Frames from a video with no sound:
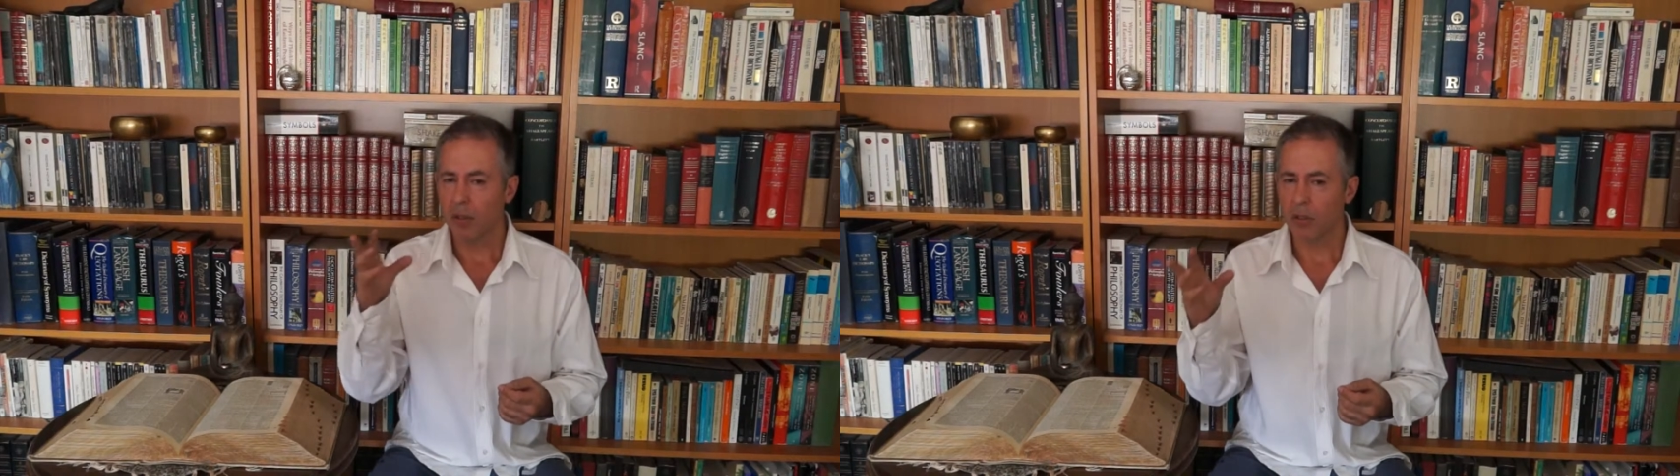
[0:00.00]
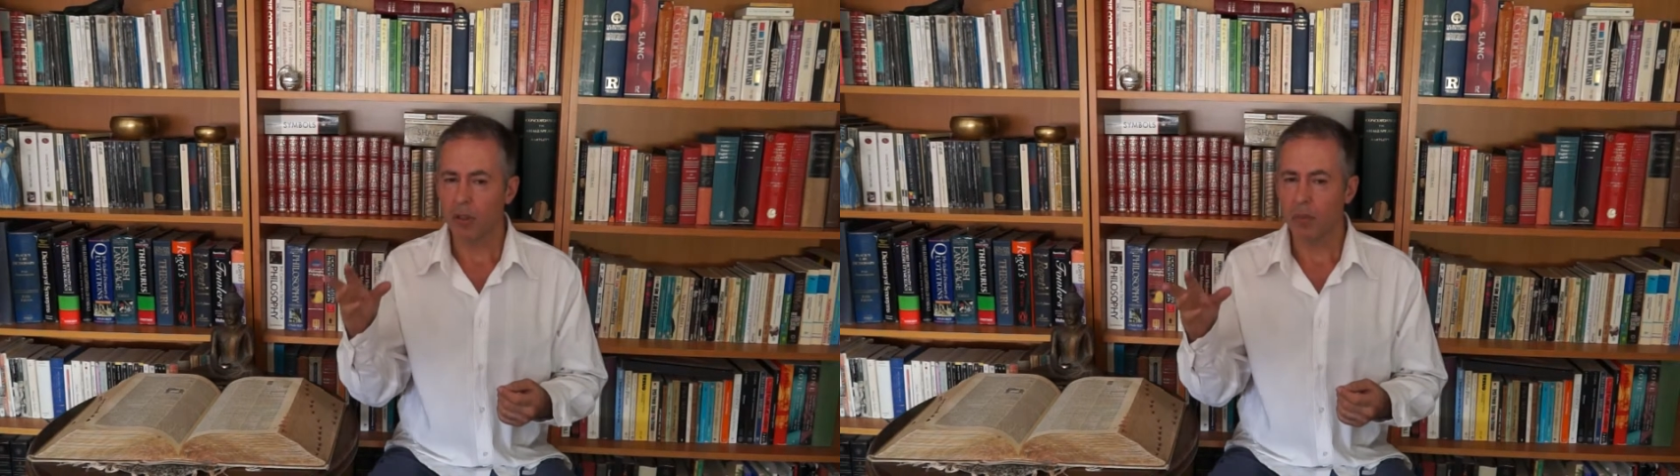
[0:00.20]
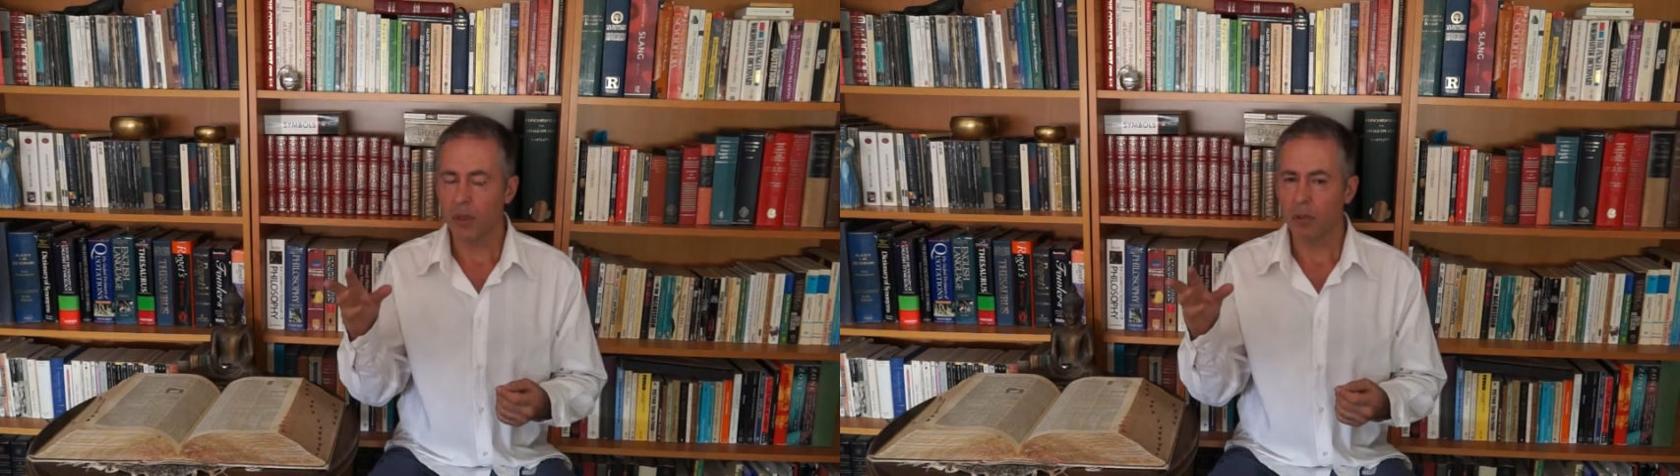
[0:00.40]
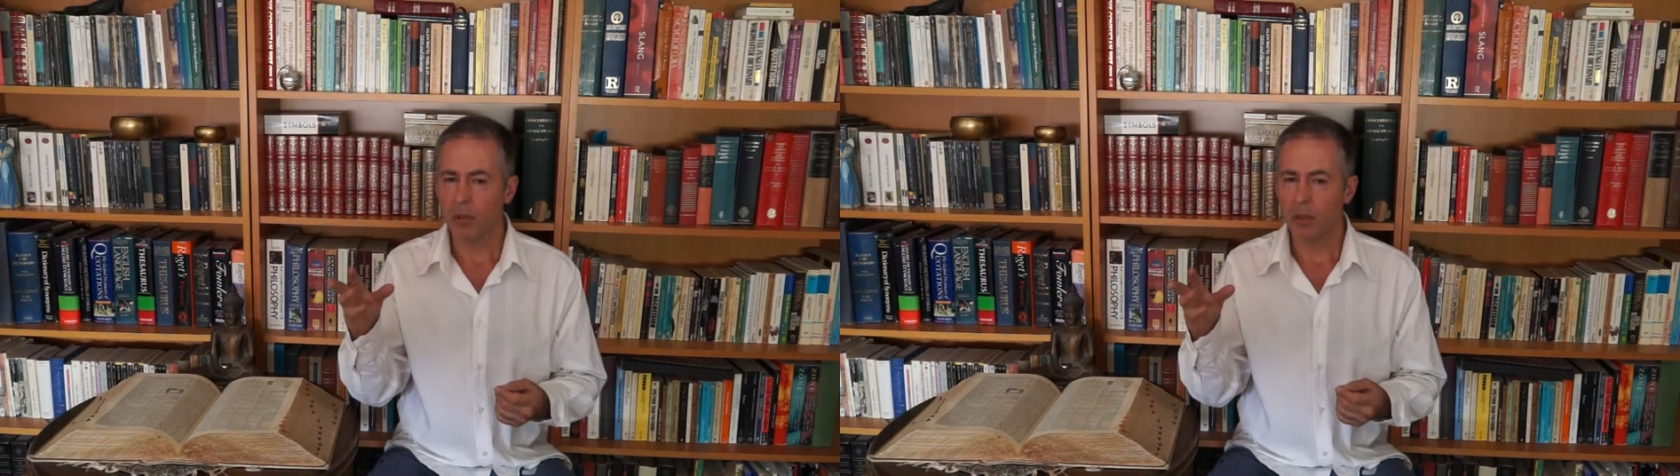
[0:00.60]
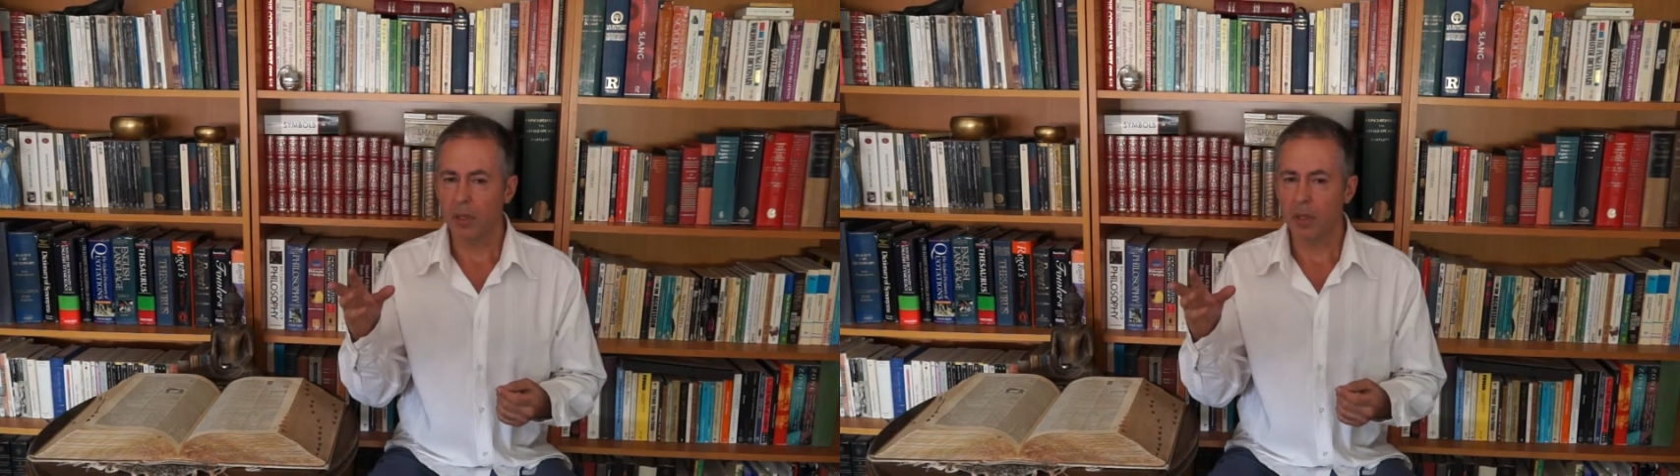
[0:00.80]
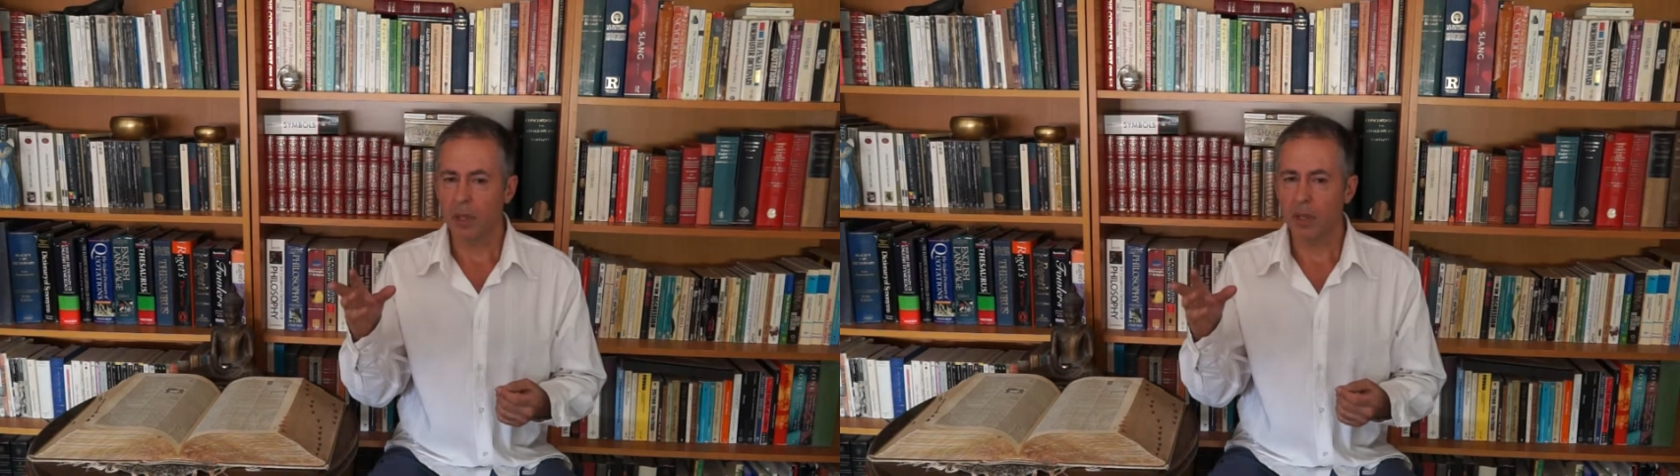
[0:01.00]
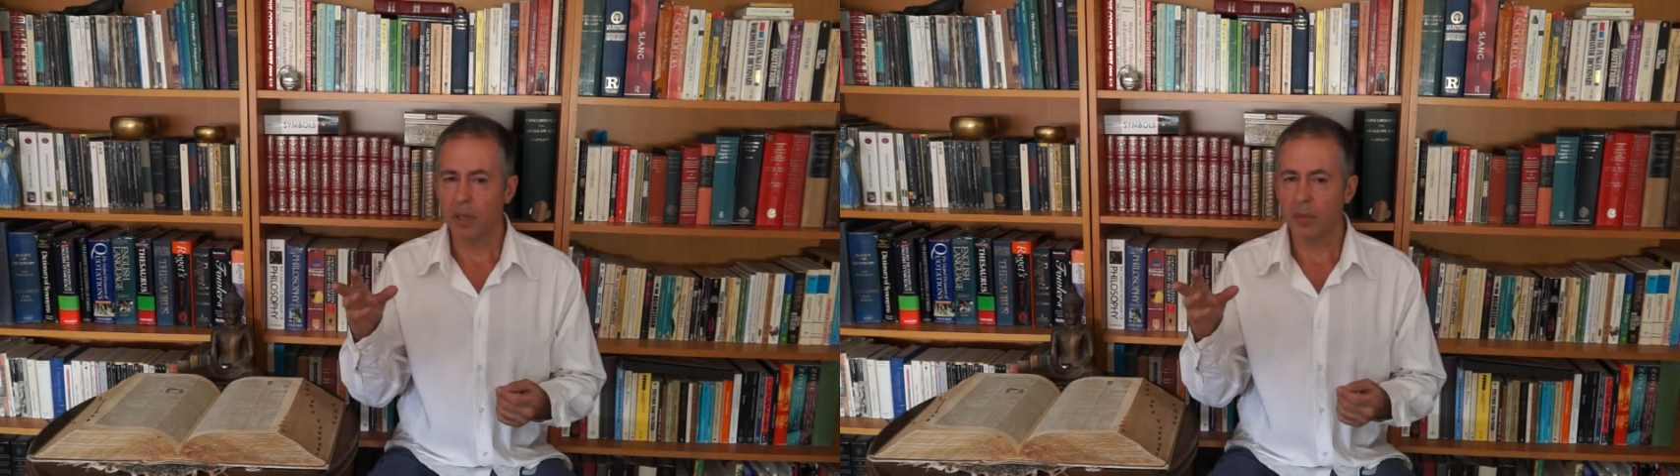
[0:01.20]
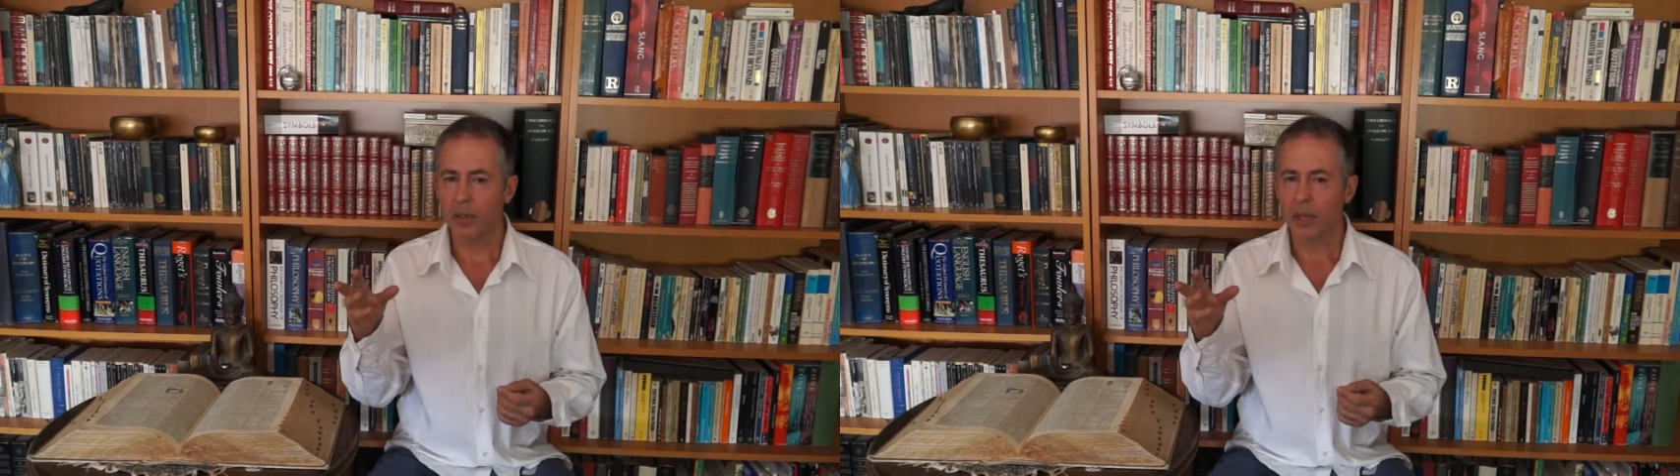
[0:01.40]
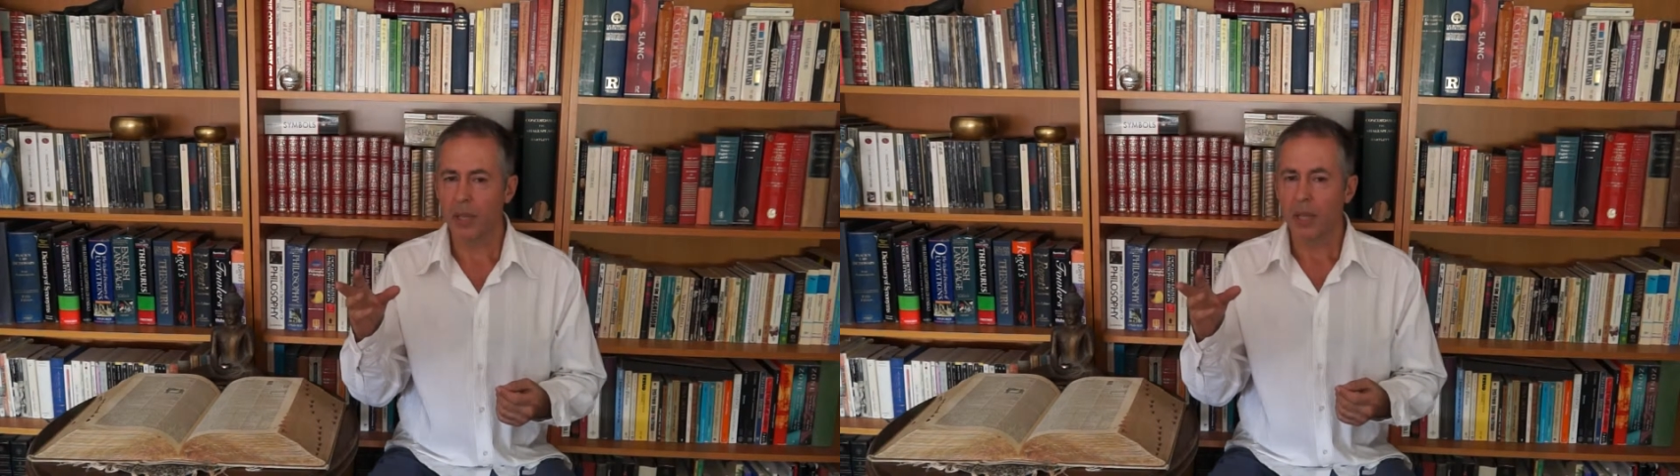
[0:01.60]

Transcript: there's so many words and synonyms.